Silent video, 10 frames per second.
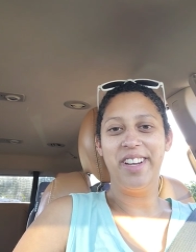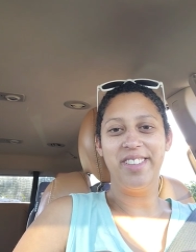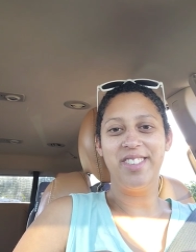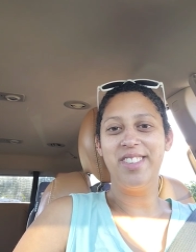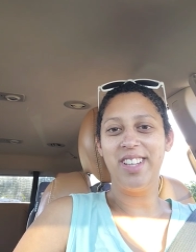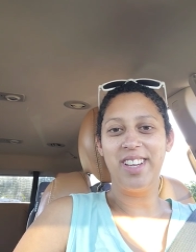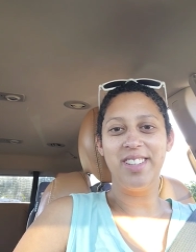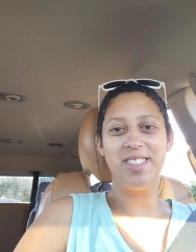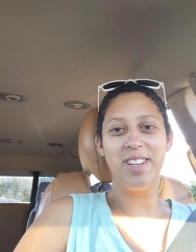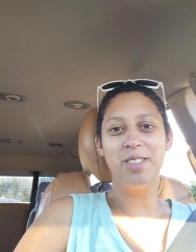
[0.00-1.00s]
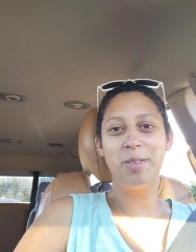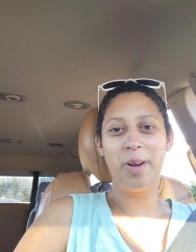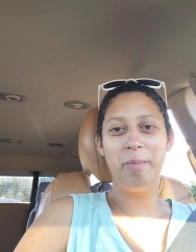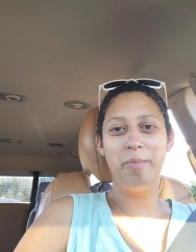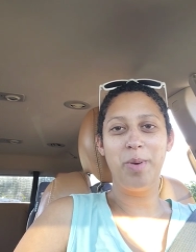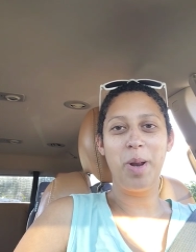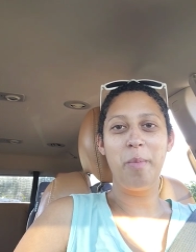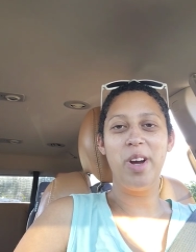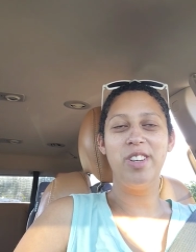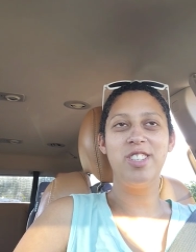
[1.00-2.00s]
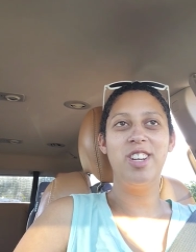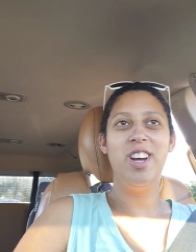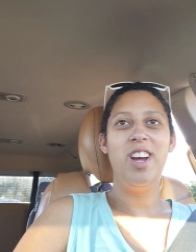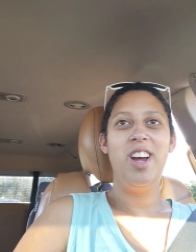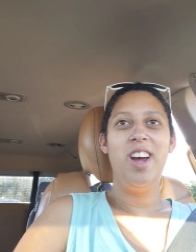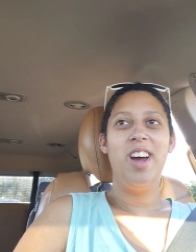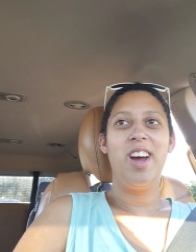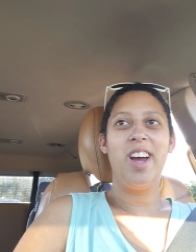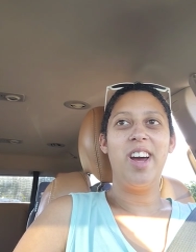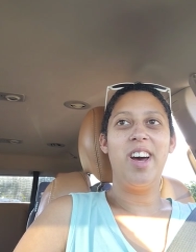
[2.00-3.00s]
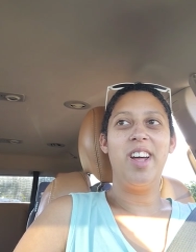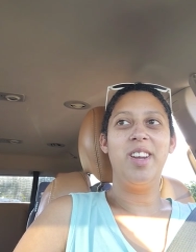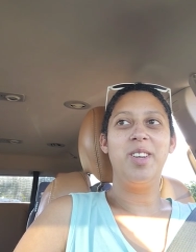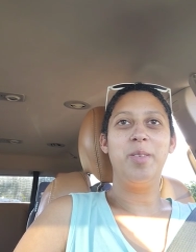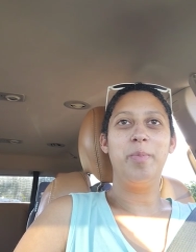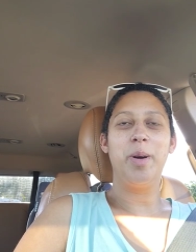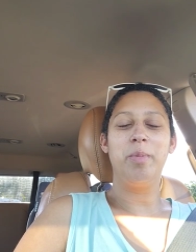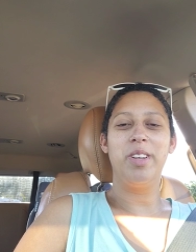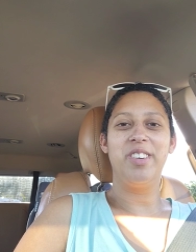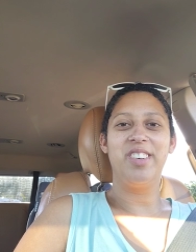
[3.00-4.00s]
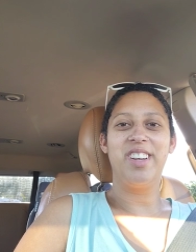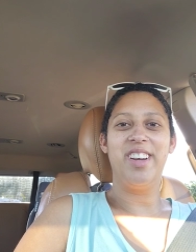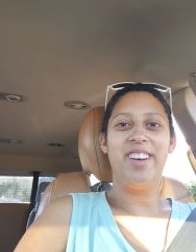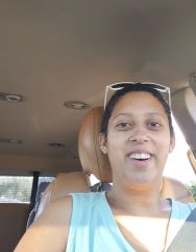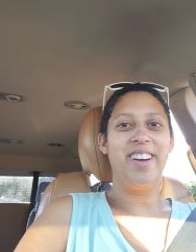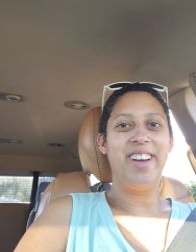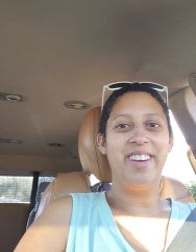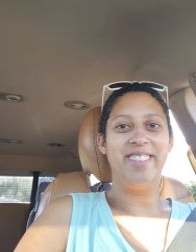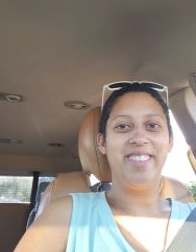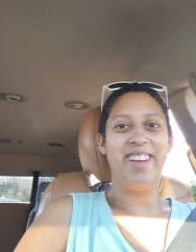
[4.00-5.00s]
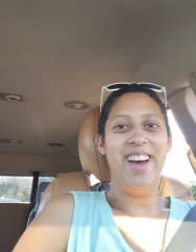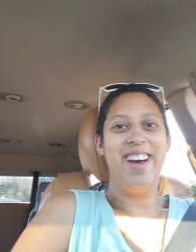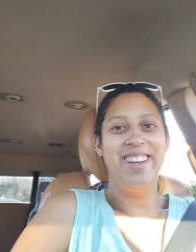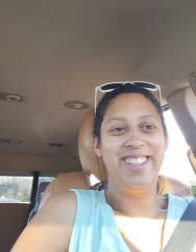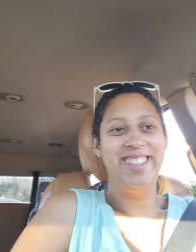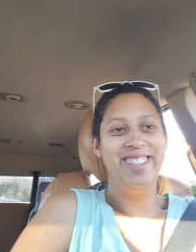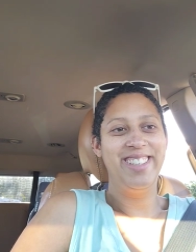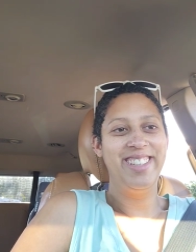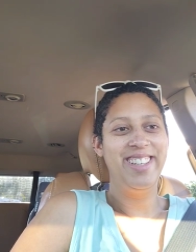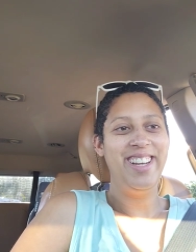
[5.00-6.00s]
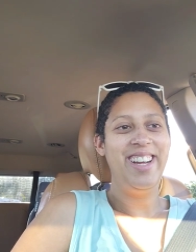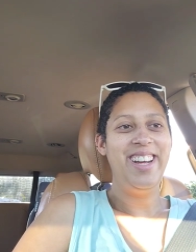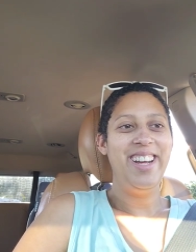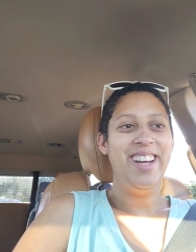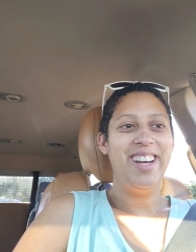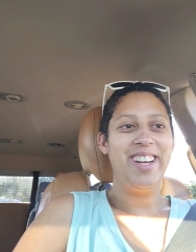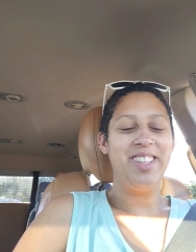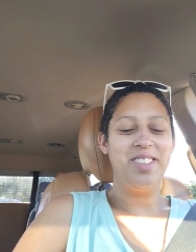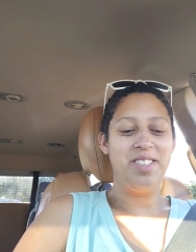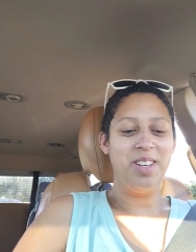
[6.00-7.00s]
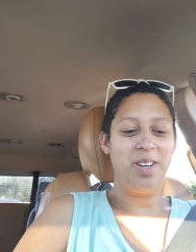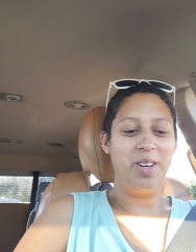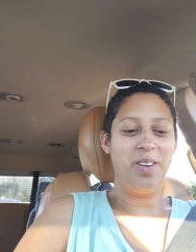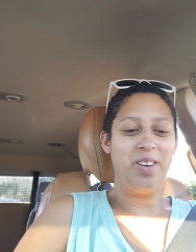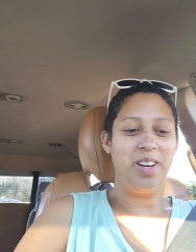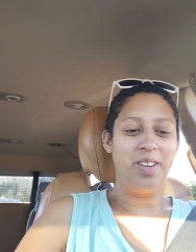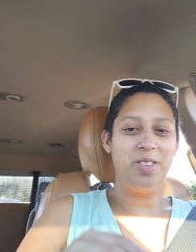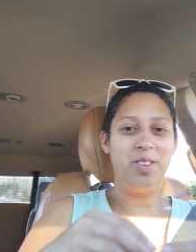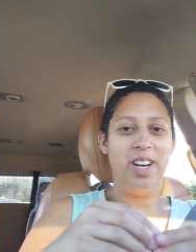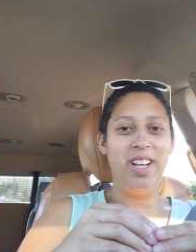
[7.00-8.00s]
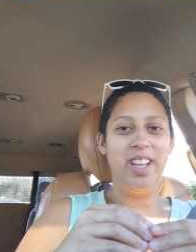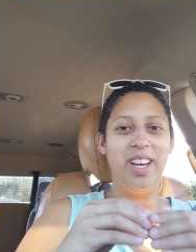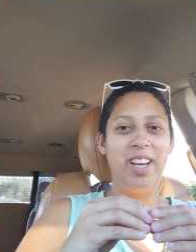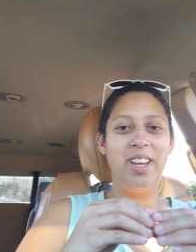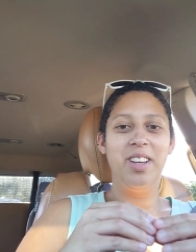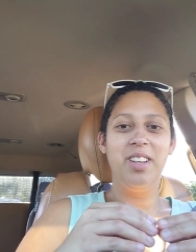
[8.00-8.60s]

as thick as ice cream pretty much, and my blender cannot handle that. And so I'll try like